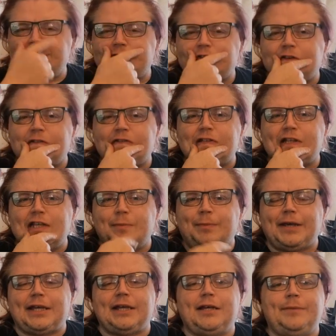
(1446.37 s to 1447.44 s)
So it's like you
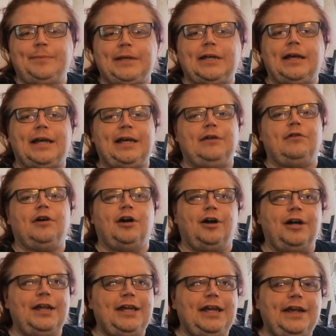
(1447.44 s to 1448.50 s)
pick a hero,
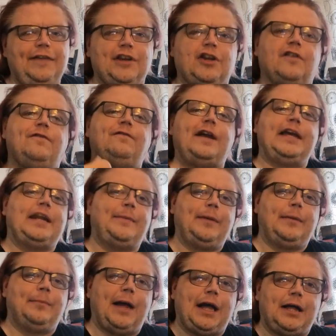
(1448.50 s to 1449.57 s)
and you got to fight an
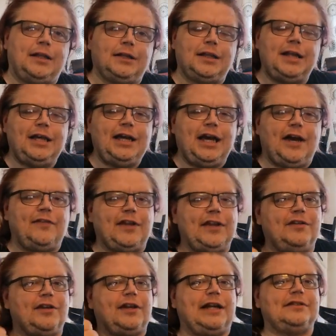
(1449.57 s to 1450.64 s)
epic battle, and then you
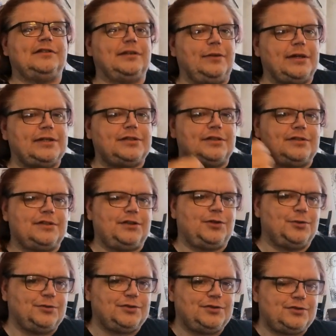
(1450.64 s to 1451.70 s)
got to answer questions or
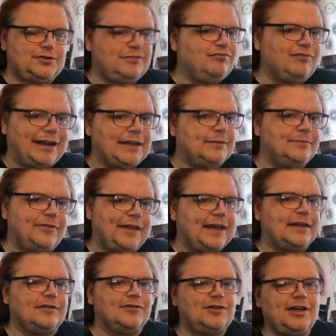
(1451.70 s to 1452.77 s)
do random
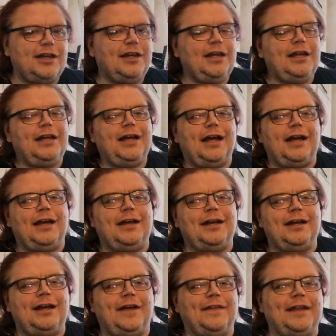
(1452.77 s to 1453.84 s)
things,
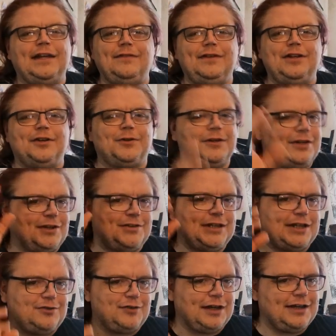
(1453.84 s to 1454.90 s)
and then if you don't do, you got to
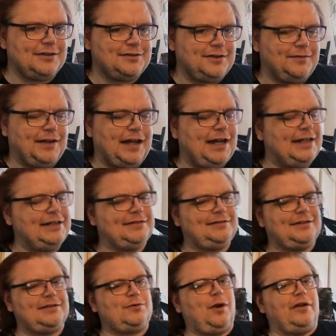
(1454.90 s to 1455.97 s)
take a drink and stuff like that.
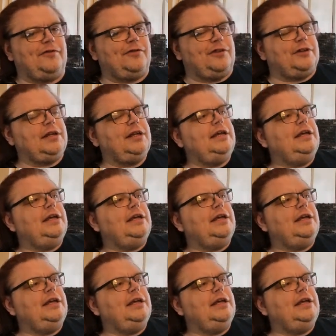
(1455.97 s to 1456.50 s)
It's quite fun.